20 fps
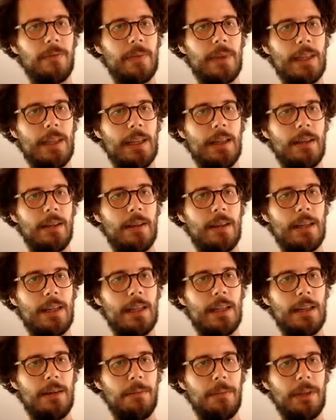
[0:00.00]
And I
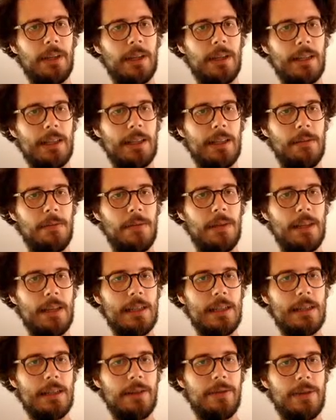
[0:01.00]
am gonna keep this
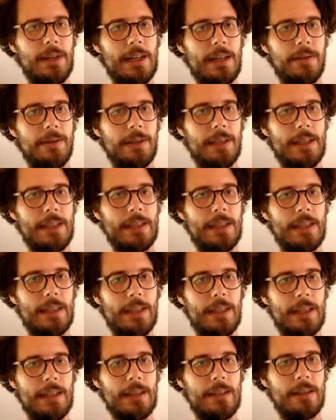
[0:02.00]
around as an
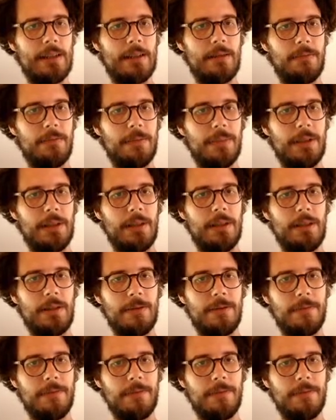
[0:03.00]
example.